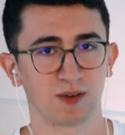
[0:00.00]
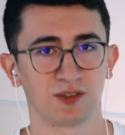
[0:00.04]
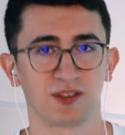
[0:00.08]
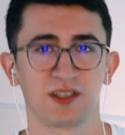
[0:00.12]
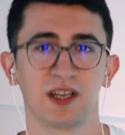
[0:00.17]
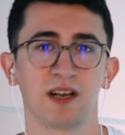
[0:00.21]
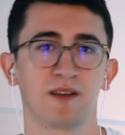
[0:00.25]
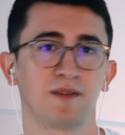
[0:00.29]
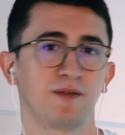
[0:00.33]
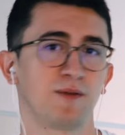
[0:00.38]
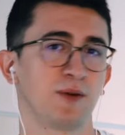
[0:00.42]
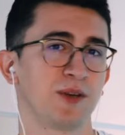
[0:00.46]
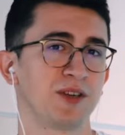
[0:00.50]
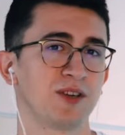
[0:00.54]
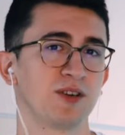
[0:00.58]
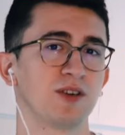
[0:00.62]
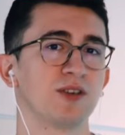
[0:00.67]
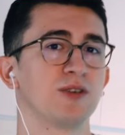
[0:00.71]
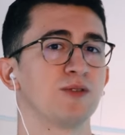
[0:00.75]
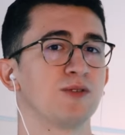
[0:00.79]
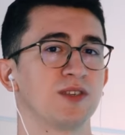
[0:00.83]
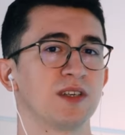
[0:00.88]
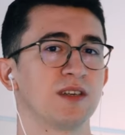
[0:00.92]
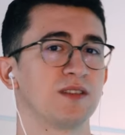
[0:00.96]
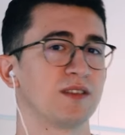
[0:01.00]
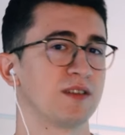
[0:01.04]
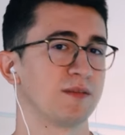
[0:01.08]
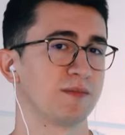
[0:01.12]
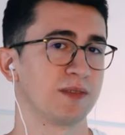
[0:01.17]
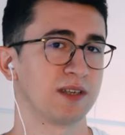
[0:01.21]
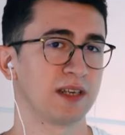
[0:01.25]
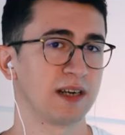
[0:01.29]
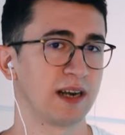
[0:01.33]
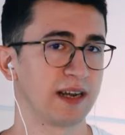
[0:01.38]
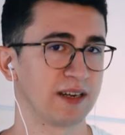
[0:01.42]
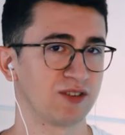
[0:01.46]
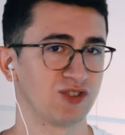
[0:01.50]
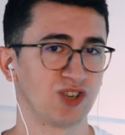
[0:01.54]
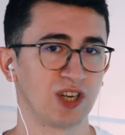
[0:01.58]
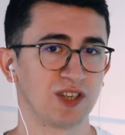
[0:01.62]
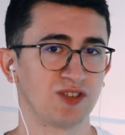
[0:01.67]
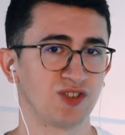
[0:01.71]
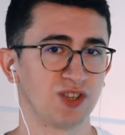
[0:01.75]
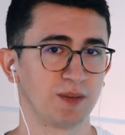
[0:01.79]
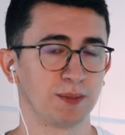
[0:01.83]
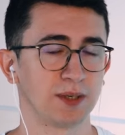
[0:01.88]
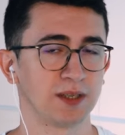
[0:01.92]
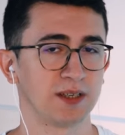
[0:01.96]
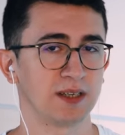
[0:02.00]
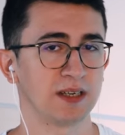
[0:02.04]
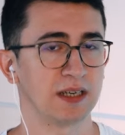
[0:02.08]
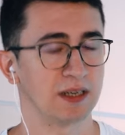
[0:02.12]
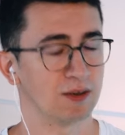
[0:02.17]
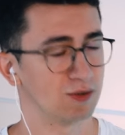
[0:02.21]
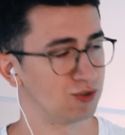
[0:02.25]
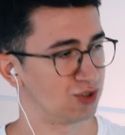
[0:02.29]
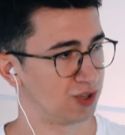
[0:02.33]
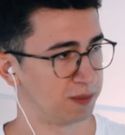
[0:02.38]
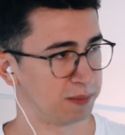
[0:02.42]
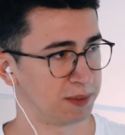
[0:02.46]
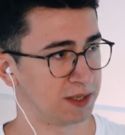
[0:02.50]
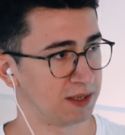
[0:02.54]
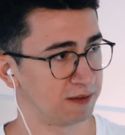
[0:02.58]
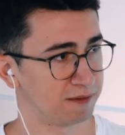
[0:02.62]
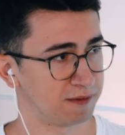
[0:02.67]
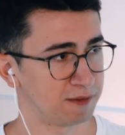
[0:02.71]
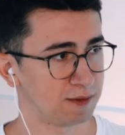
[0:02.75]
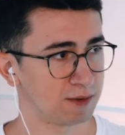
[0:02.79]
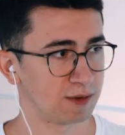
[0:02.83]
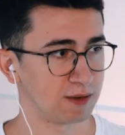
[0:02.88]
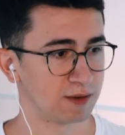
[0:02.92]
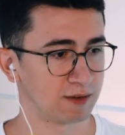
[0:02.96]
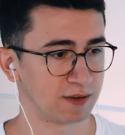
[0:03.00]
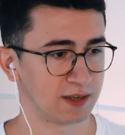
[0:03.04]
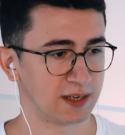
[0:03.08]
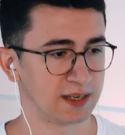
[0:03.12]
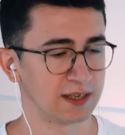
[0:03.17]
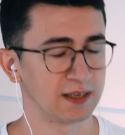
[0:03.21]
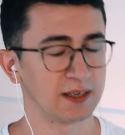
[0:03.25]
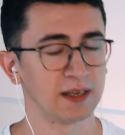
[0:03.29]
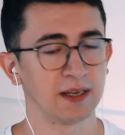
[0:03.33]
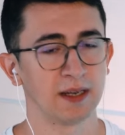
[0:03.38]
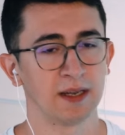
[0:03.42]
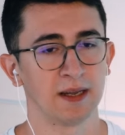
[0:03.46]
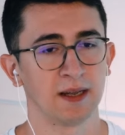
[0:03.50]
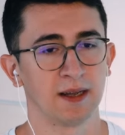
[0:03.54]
yourself when you're using something like ChatGPT or GPT-4, right?